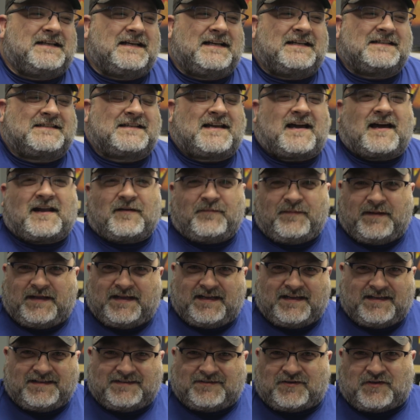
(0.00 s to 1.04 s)
It's got to
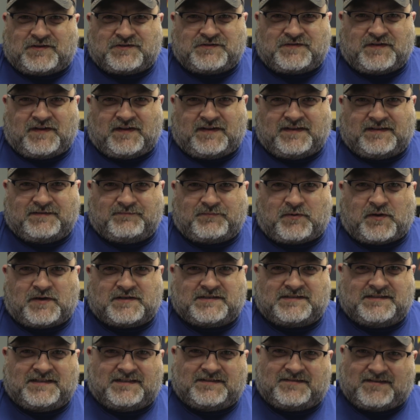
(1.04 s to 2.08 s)
be an Australian
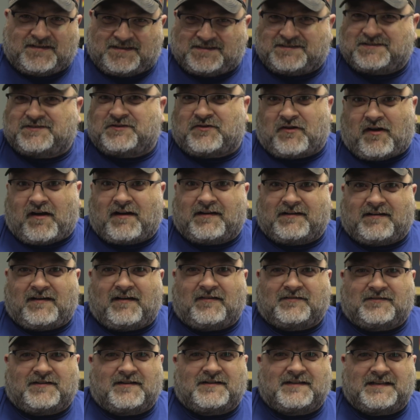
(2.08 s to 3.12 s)
person that does
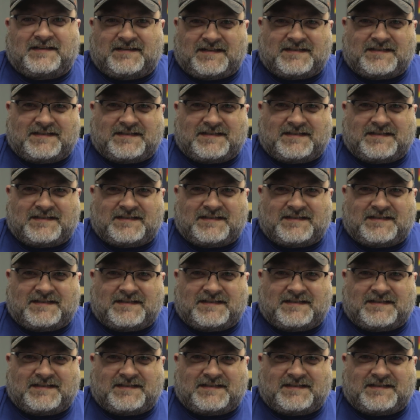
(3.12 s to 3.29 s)
Crocodile Dundee.